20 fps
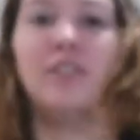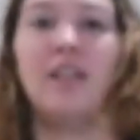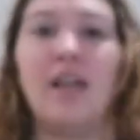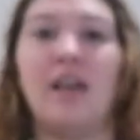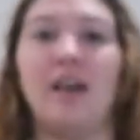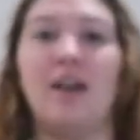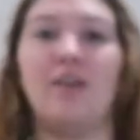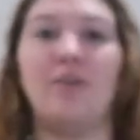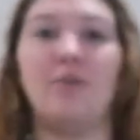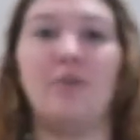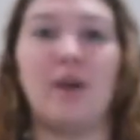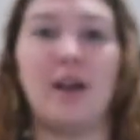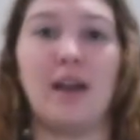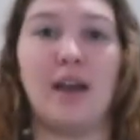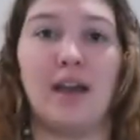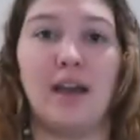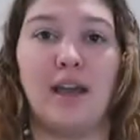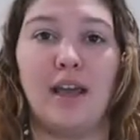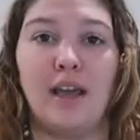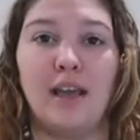down when
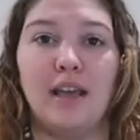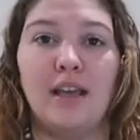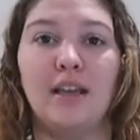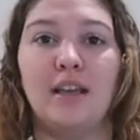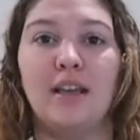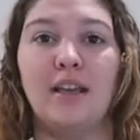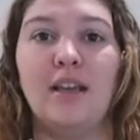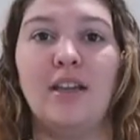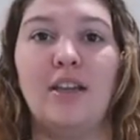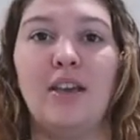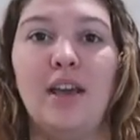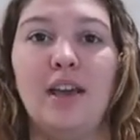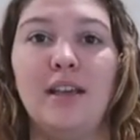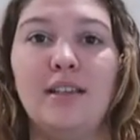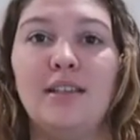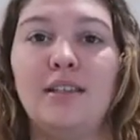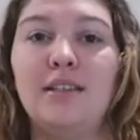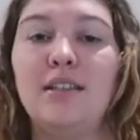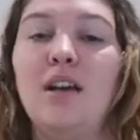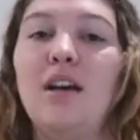I do
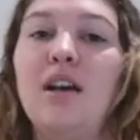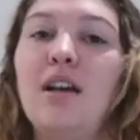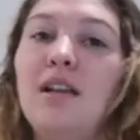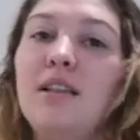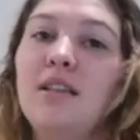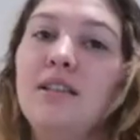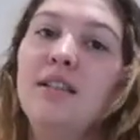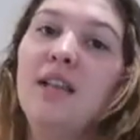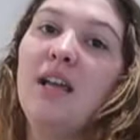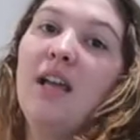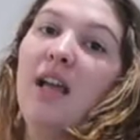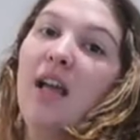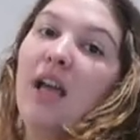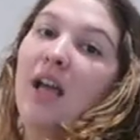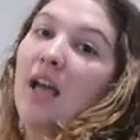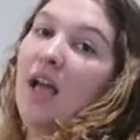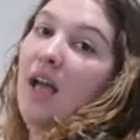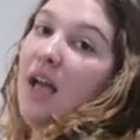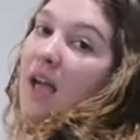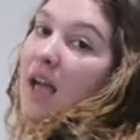exercise.
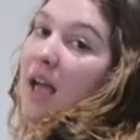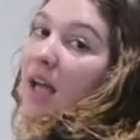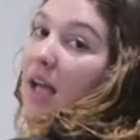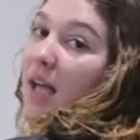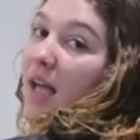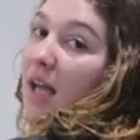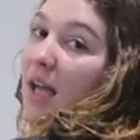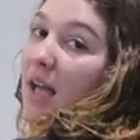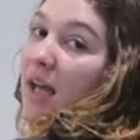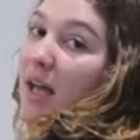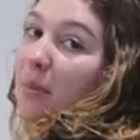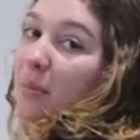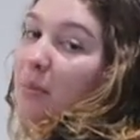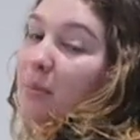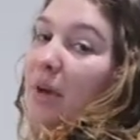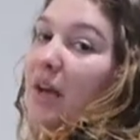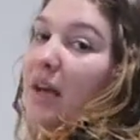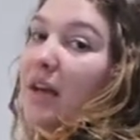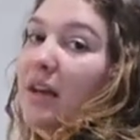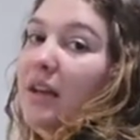They're
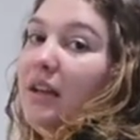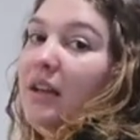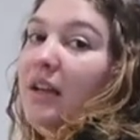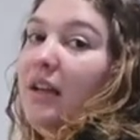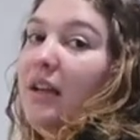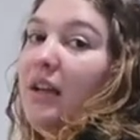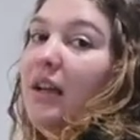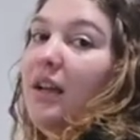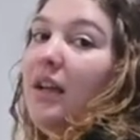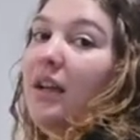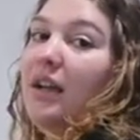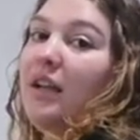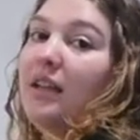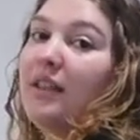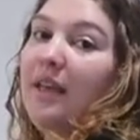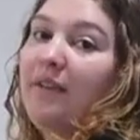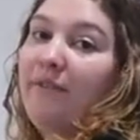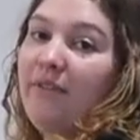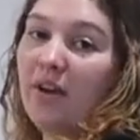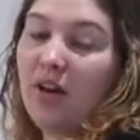
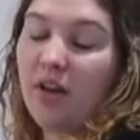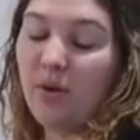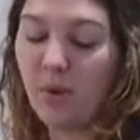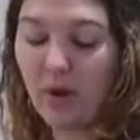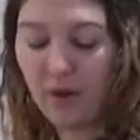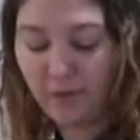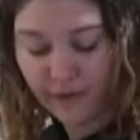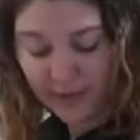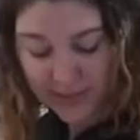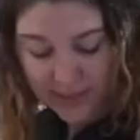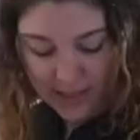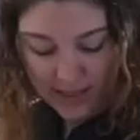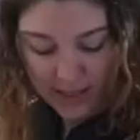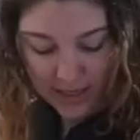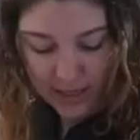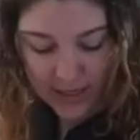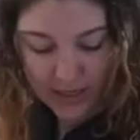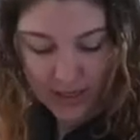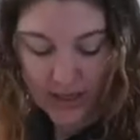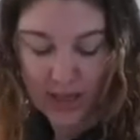very
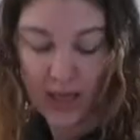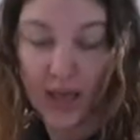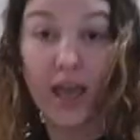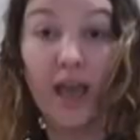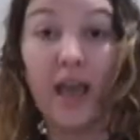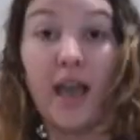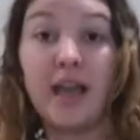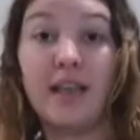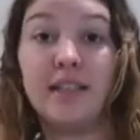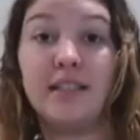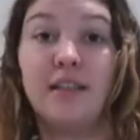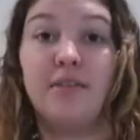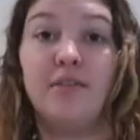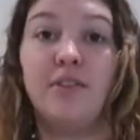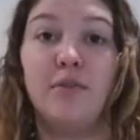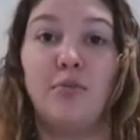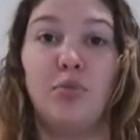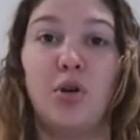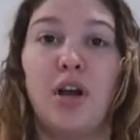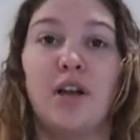well-fitting, except for
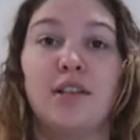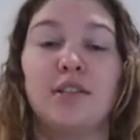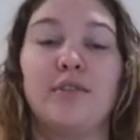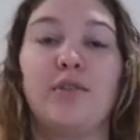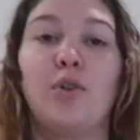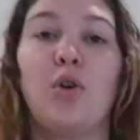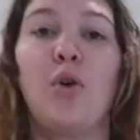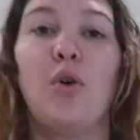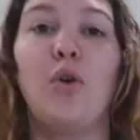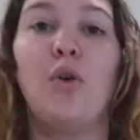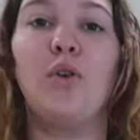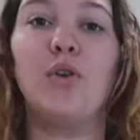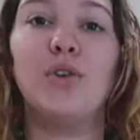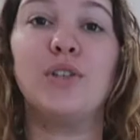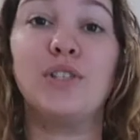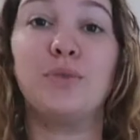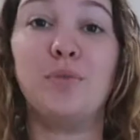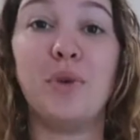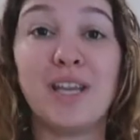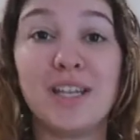the bras, of
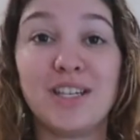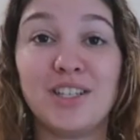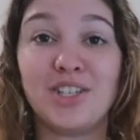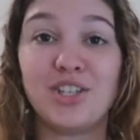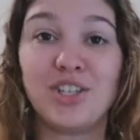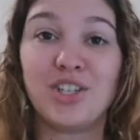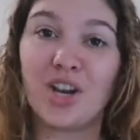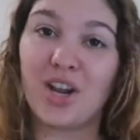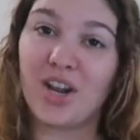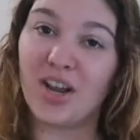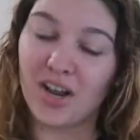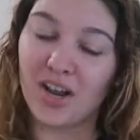course, which